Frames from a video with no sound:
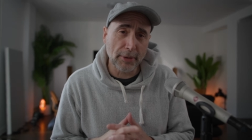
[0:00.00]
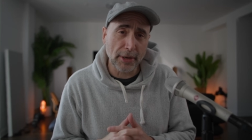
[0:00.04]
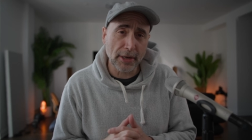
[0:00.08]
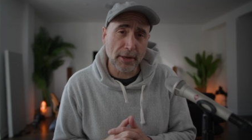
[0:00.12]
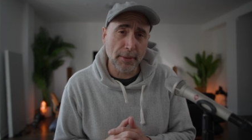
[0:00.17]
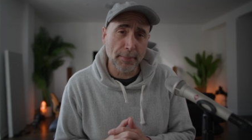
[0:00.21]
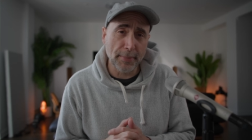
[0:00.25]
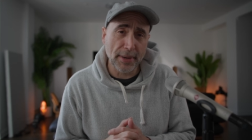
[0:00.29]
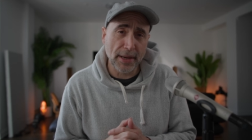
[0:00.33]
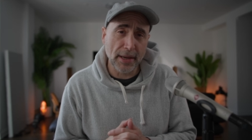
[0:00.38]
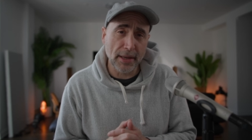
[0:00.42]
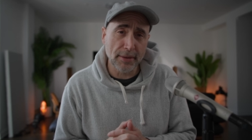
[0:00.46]

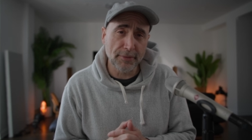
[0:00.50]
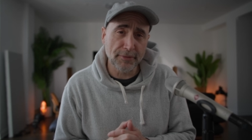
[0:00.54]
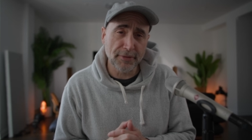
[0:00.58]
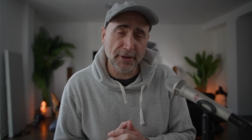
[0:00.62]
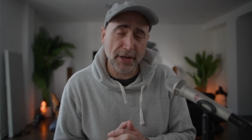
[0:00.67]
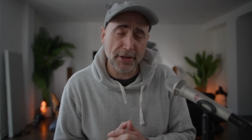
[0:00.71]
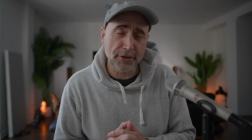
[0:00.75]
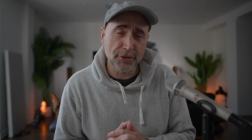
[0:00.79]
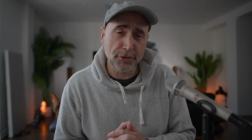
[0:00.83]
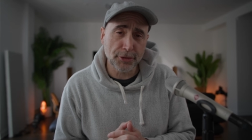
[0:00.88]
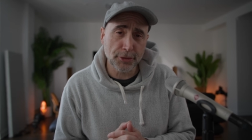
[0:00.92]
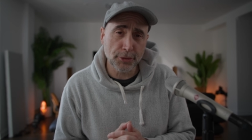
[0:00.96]
recommend
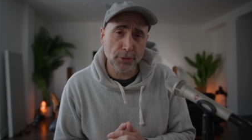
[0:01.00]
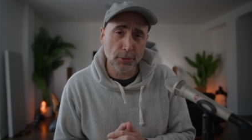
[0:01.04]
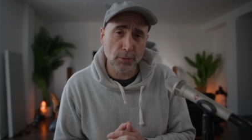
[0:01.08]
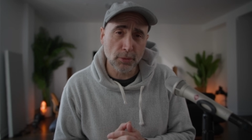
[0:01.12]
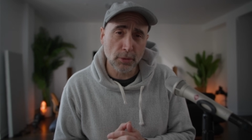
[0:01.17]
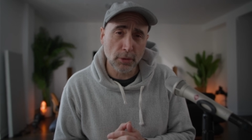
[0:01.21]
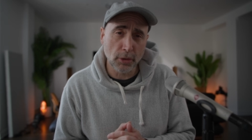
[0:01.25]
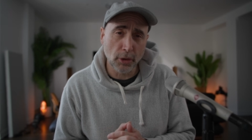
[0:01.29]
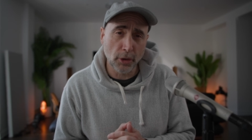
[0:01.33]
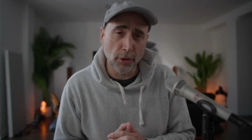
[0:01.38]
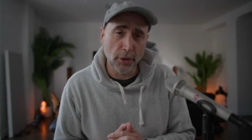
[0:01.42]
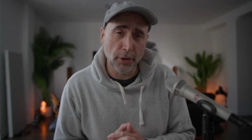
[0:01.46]
that
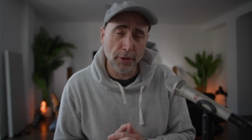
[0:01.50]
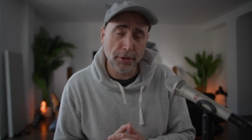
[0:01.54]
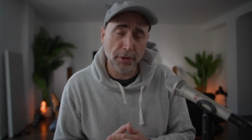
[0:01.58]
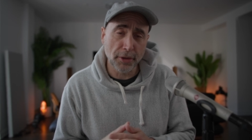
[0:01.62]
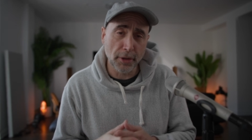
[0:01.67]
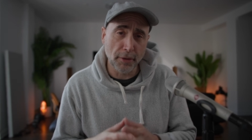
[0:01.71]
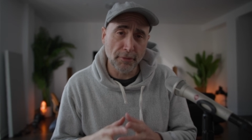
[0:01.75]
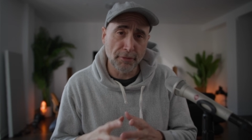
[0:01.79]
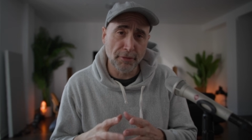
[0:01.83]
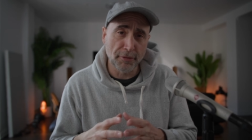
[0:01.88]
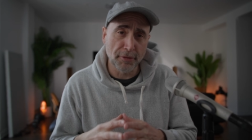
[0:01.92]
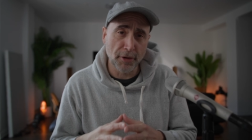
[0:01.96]
you learn
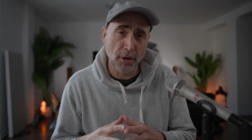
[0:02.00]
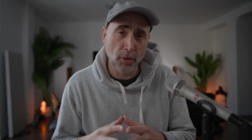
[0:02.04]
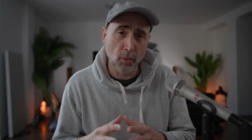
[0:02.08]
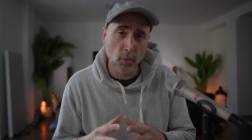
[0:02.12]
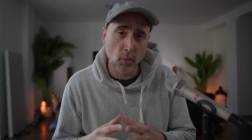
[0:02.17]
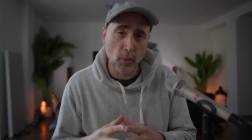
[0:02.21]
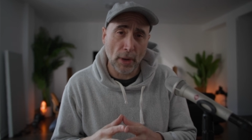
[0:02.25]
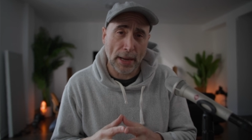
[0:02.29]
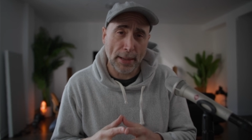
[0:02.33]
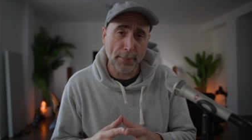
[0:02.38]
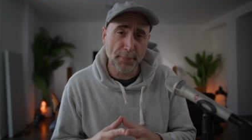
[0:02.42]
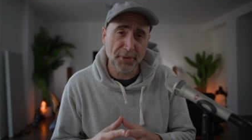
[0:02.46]
the
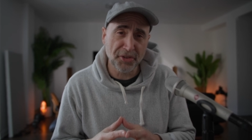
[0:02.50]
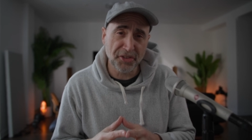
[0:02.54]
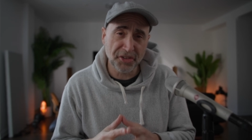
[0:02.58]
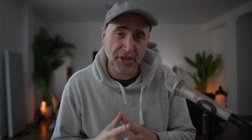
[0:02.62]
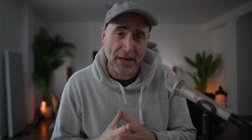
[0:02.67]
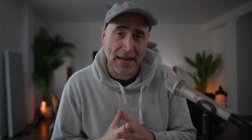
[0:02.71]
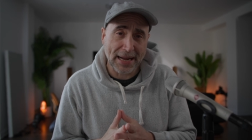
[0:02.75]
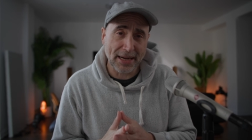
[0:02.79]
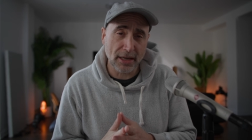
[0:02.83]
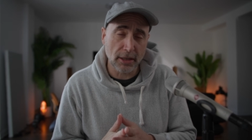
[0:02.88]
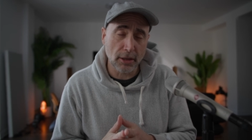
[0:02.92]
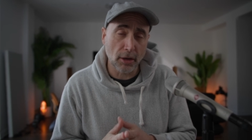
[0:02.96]
web
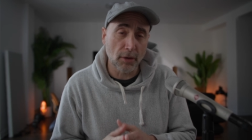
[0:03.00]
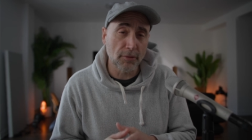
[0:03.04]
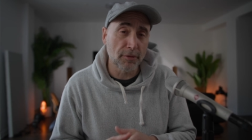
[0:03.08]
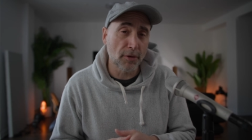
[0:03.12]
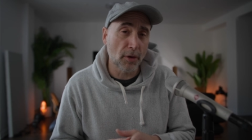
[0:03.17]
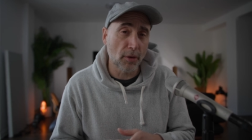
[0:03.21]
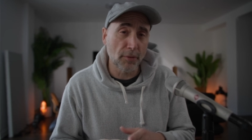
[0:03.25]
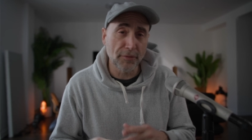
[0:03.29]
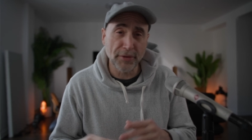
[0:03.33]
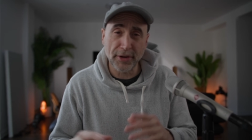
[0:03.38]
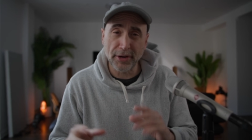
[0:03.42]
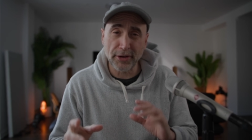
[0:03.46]
stack,
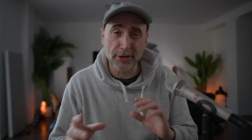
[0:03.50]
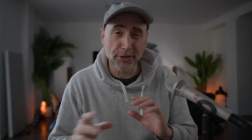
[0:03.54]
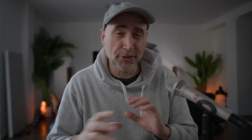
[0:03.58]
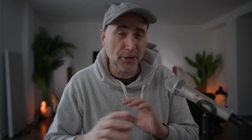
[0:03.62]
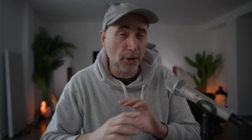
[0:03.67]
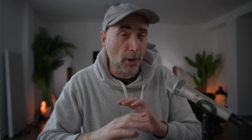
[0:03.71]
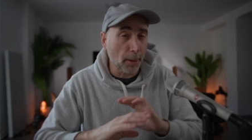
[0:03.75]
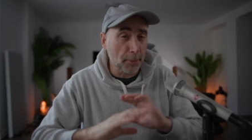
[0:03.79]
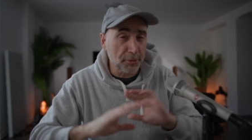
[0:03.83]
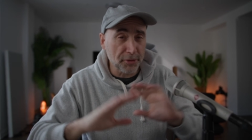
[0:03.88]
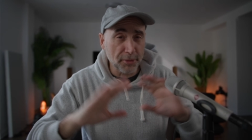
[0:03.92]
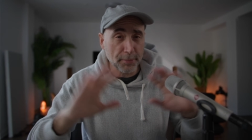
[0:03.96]
although there are
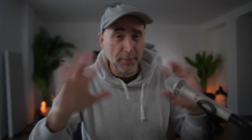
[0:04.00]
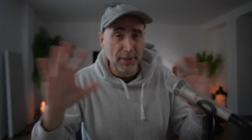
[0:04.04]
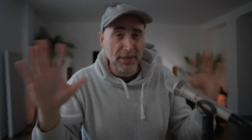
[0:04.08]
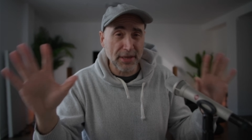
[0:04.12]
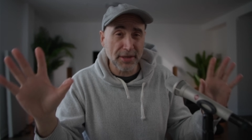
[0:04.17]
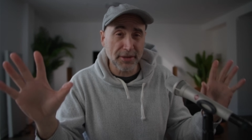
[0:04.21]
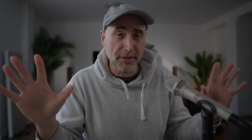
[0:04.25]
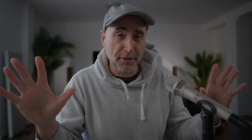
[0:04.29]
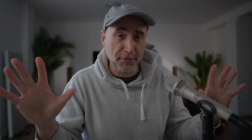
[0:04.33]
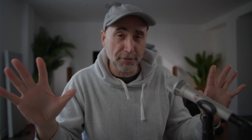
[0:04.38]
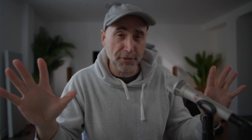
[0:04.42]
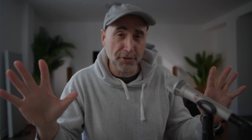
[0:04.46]
jobs in
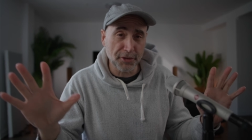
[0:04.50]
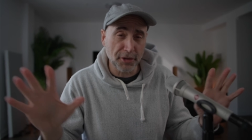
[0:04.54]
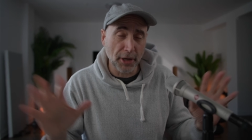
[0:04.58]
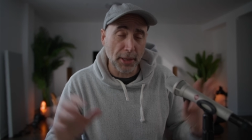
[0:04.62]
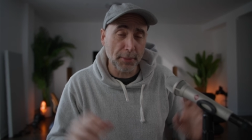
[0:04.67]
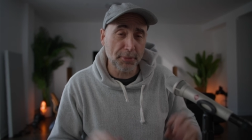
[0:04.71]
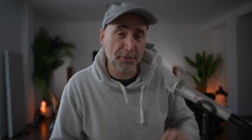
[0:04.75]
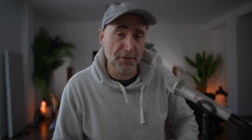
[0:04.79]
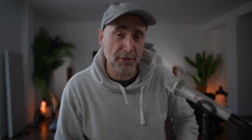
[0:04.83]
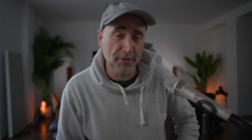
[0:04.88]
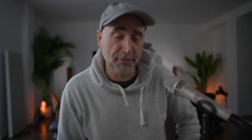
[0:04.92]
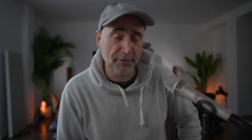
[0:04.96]
many different
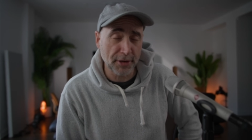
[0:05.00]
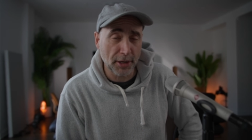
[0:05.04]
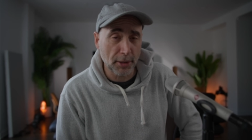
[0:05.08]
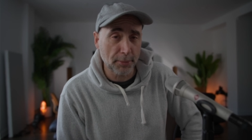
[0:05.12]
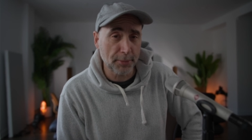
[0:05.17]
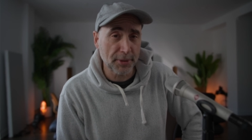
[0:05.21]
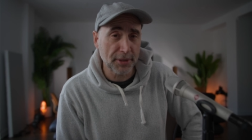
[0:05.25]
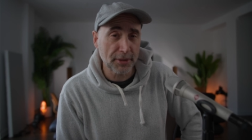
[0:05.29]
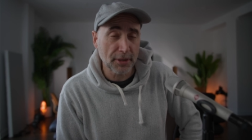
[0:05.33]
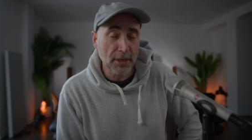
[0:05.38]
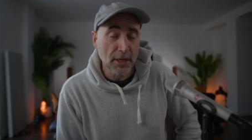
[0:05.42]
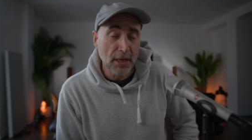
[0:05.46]
types of
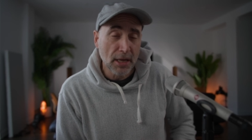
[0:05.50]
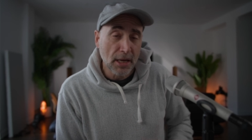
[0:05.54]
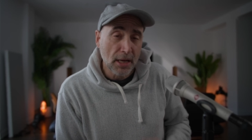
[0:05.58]
development.